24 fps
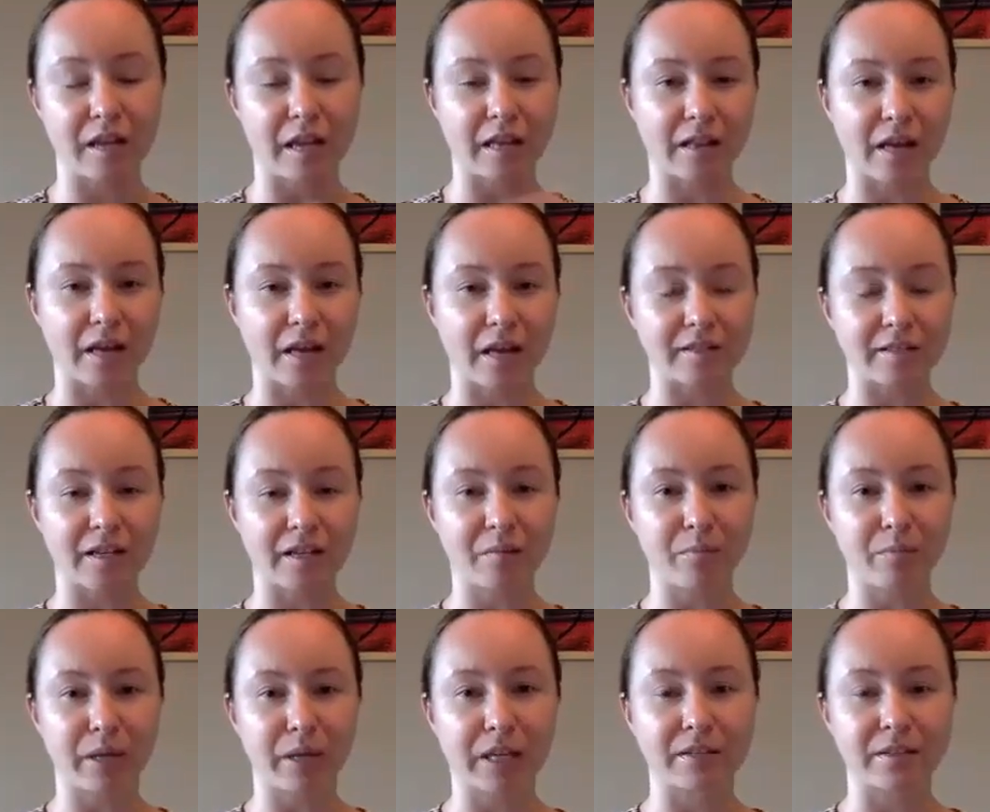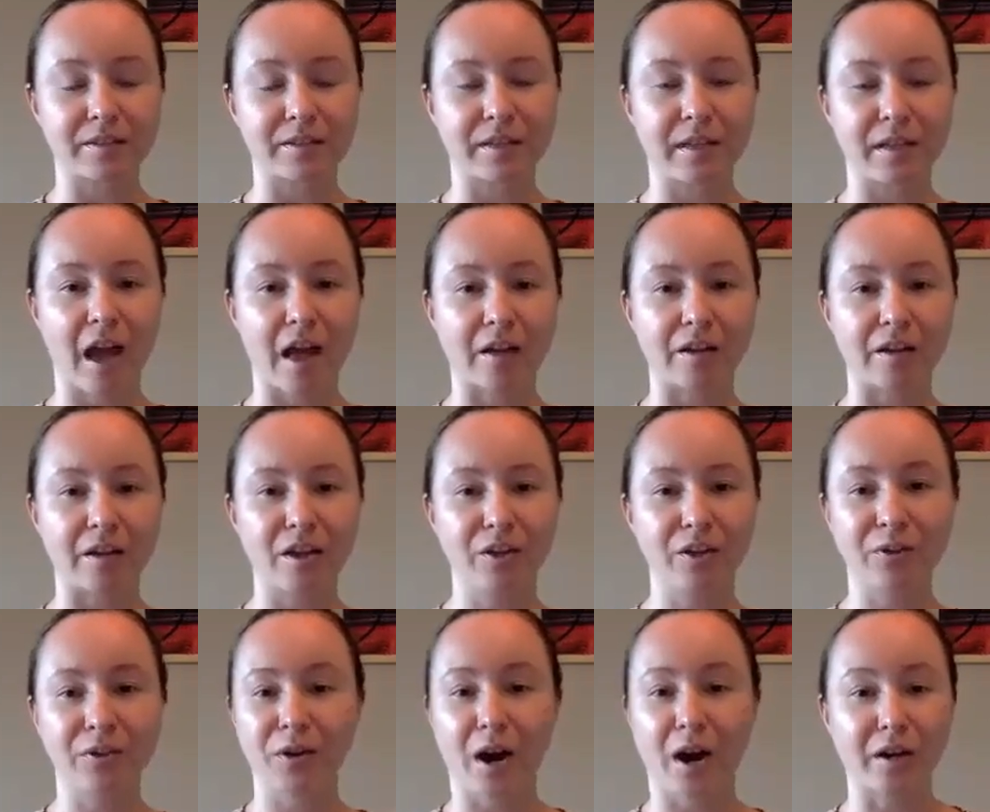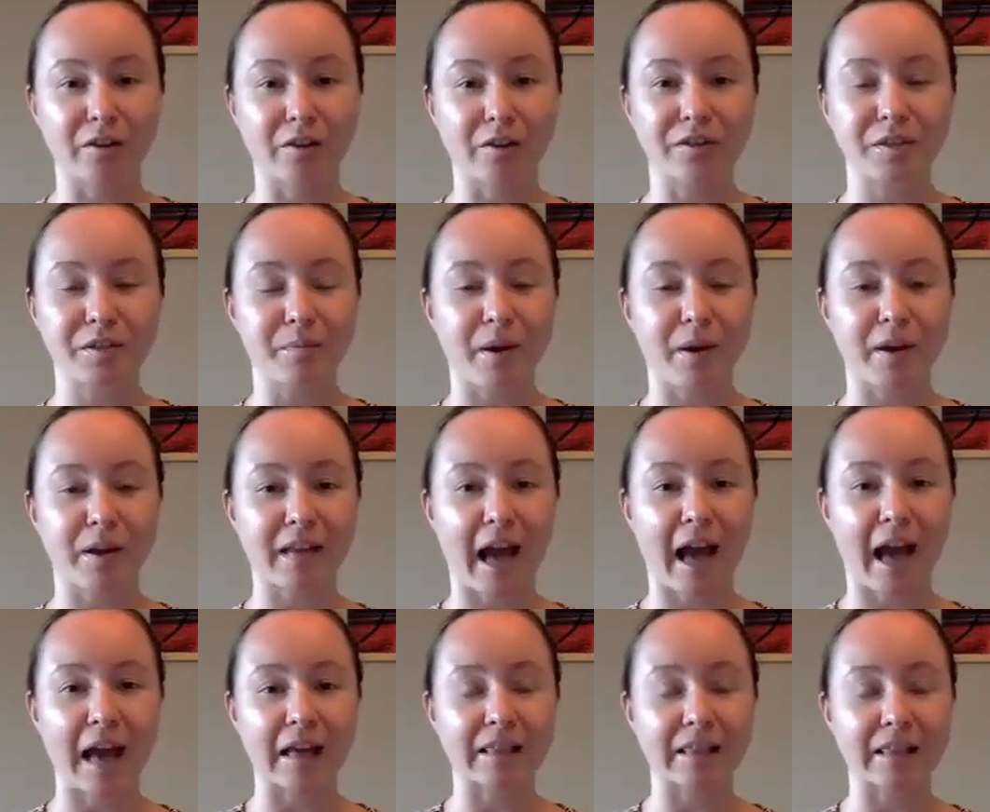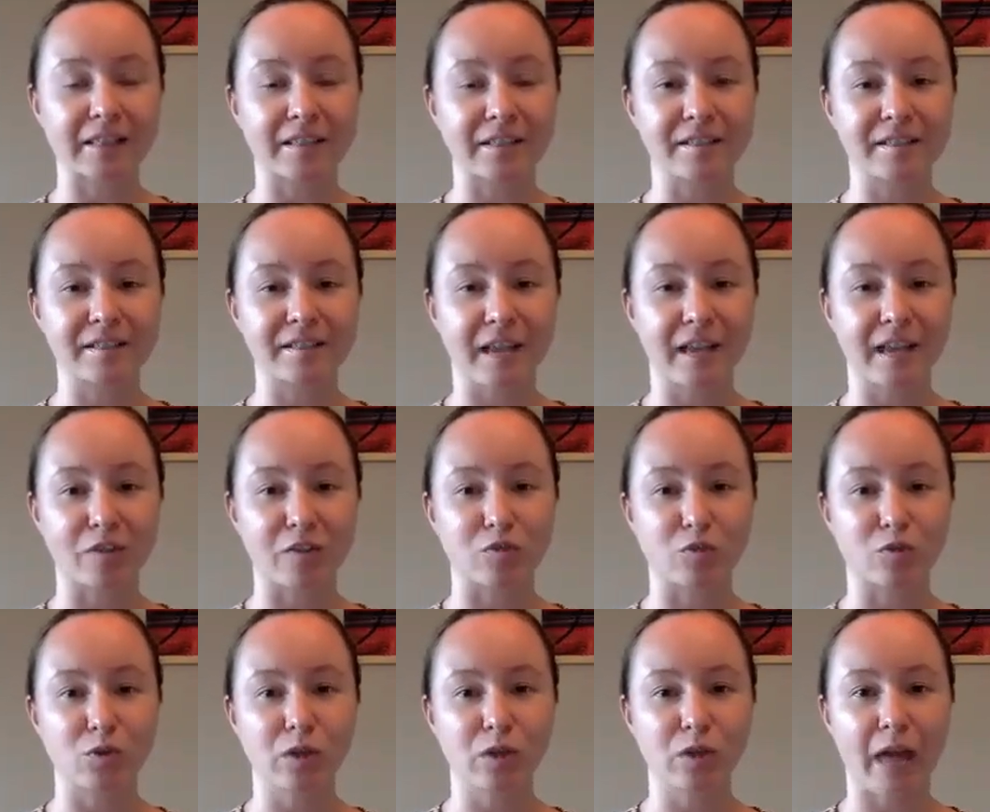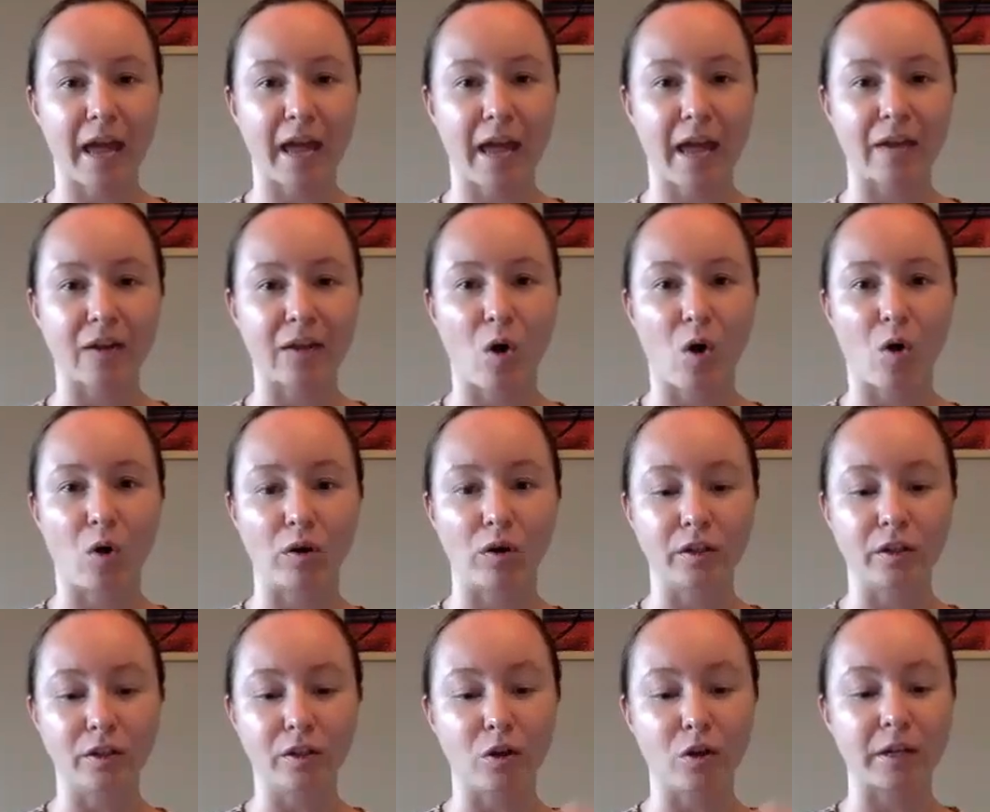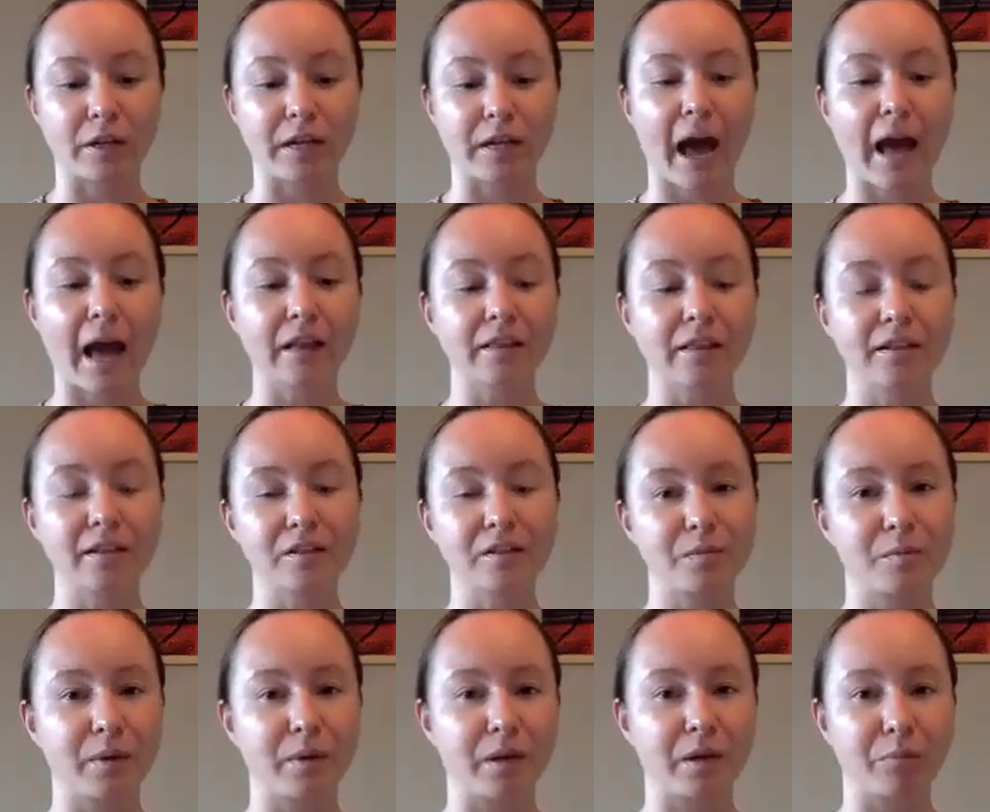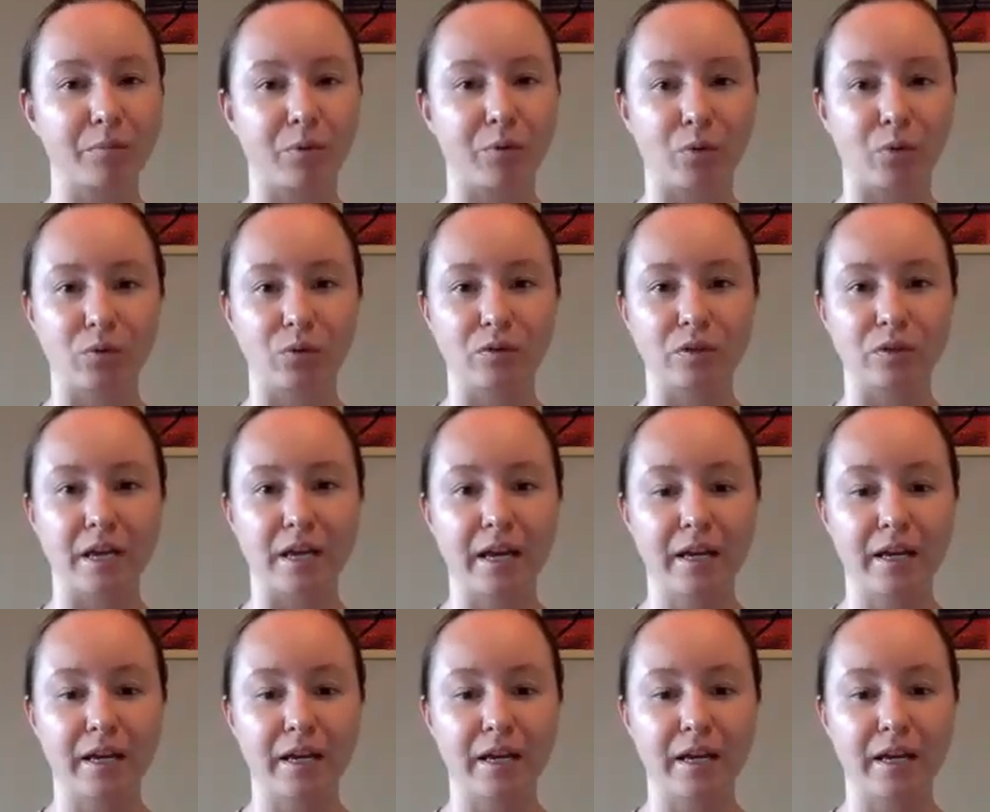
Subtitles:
And that's it. Because again, you got to respect the athlete's schedule and an athlete is being pulled